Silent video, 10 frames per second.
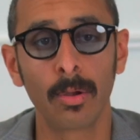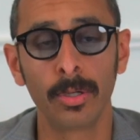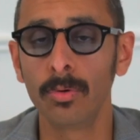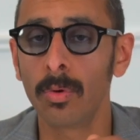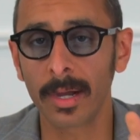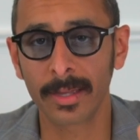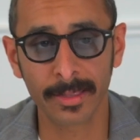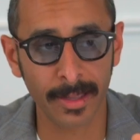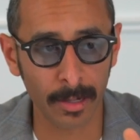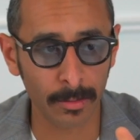You walk
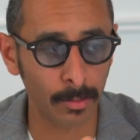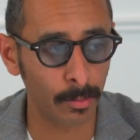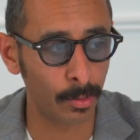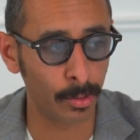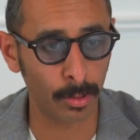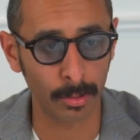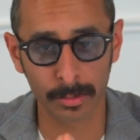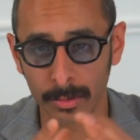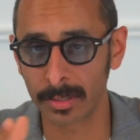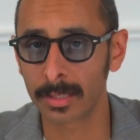in now, with all
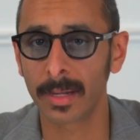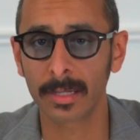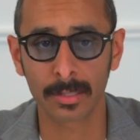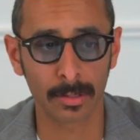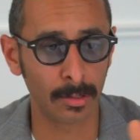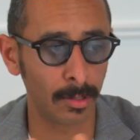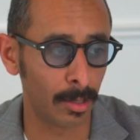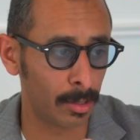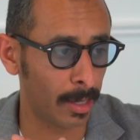due respect to,